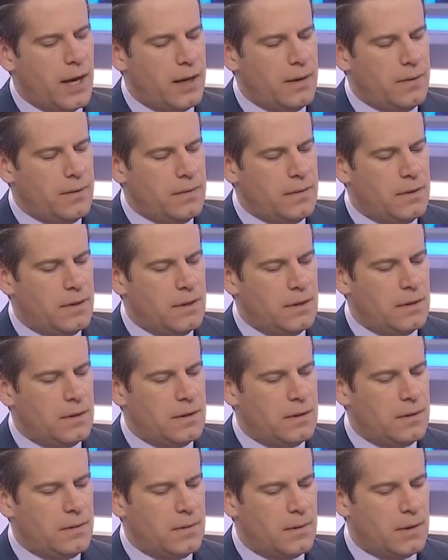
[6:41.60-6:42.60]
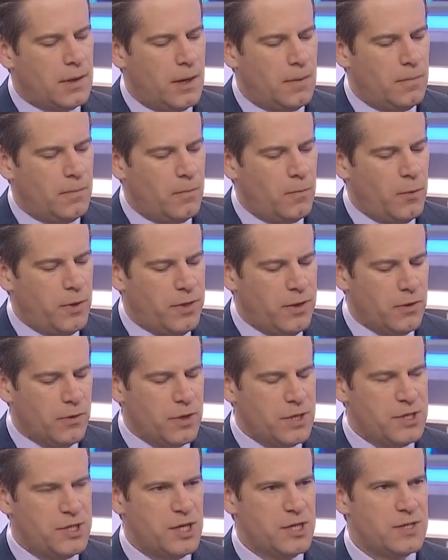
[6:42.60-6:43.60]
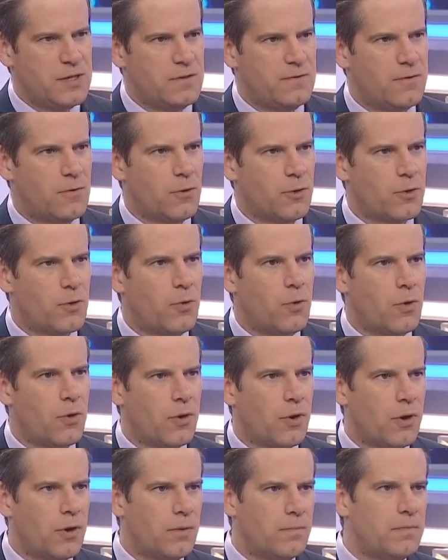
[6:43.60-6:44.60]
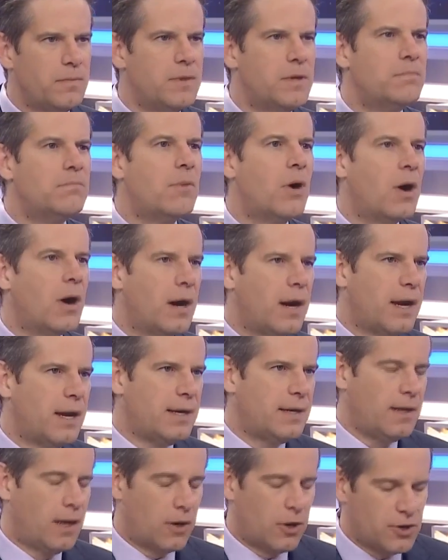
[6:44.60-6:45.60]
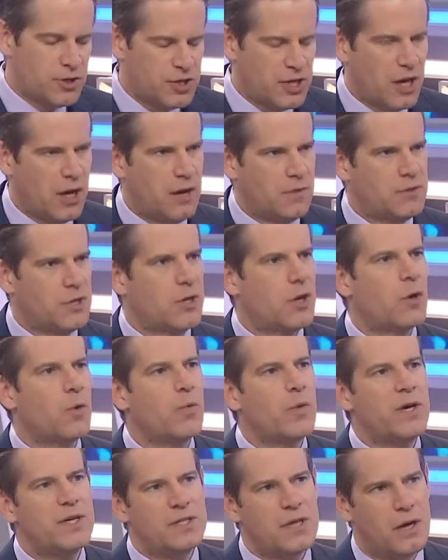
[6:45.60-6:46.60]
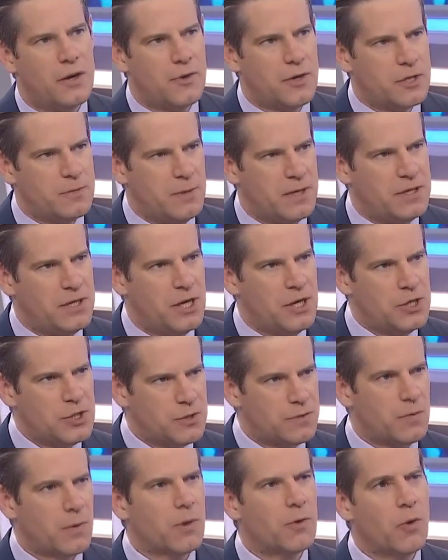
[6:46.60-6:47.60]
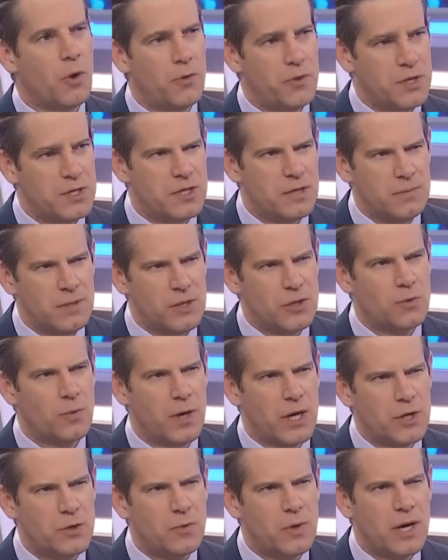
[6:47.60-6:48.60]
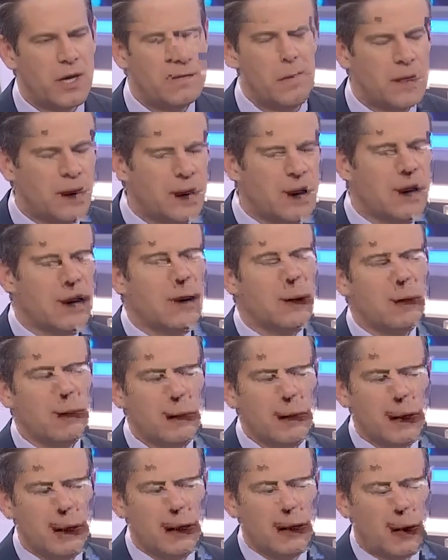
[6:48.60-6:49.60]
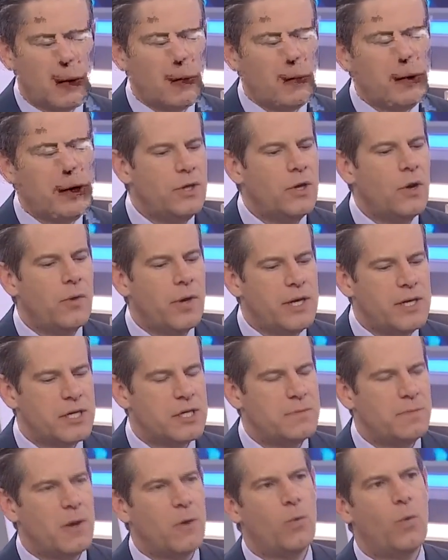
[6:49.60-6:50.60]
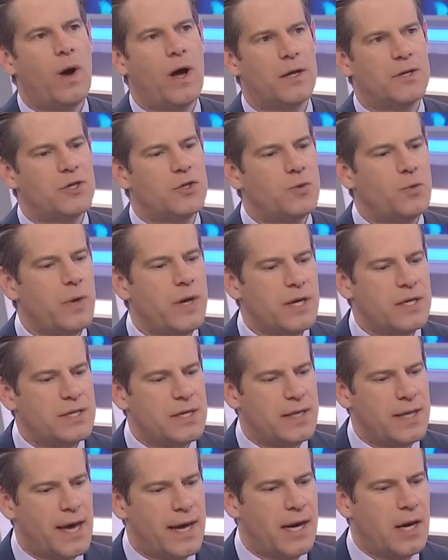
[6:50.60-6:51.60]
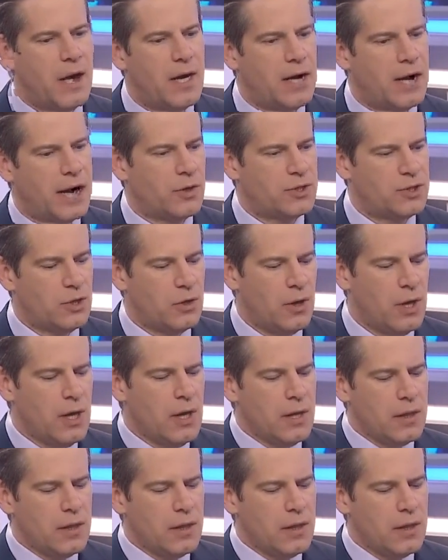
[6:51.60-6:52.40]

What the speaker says: at the with the earnings season in the fourth quarter, the market and ourselves are going to reset our expectations for what growth is going to be in 2020. But, you know, we don't anticipate wild swings in that outlook. So